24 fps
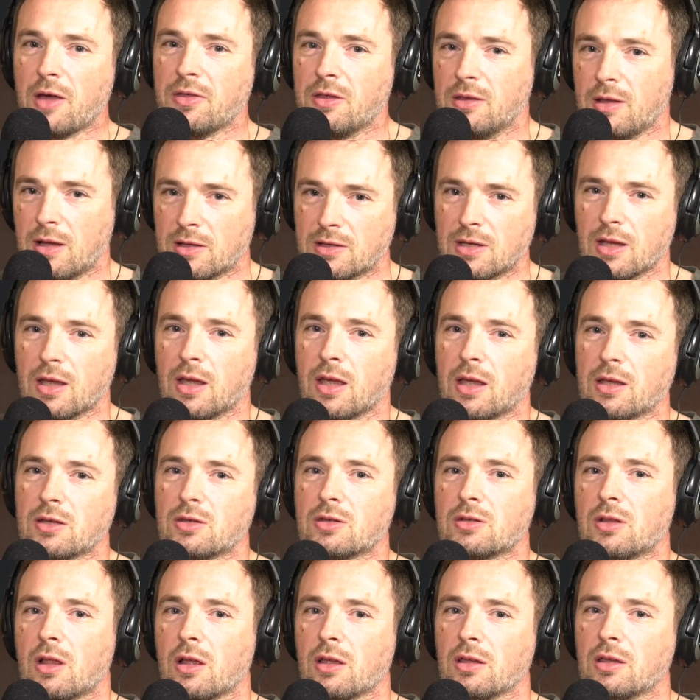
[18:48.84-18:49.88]
I think that's it.
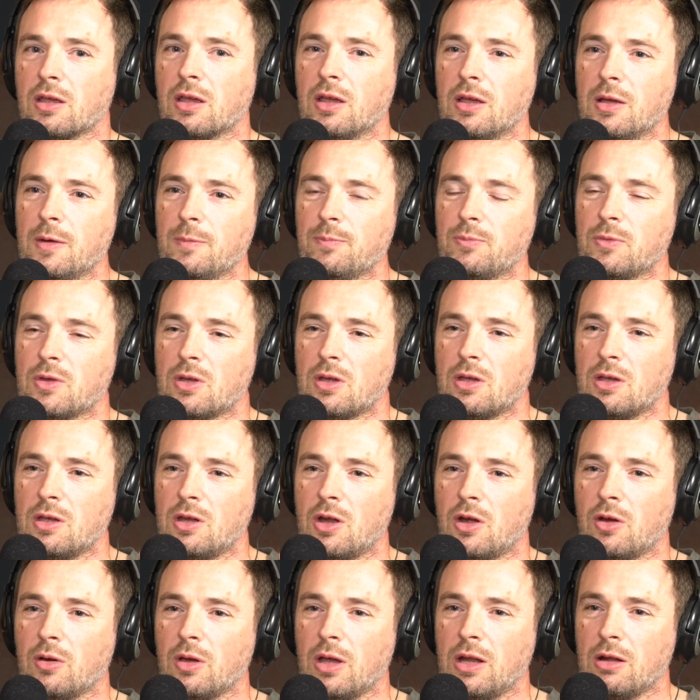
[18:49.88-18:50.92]
It's like,
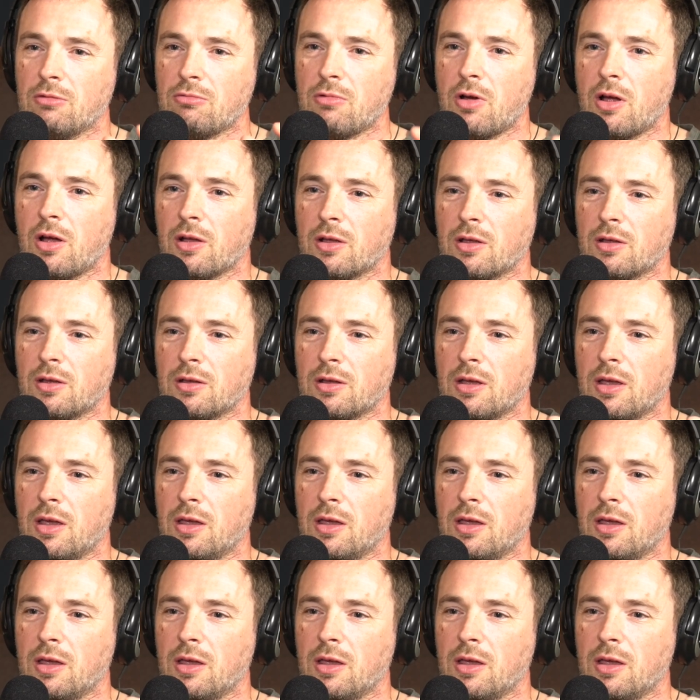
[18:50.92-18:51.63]
in a rut,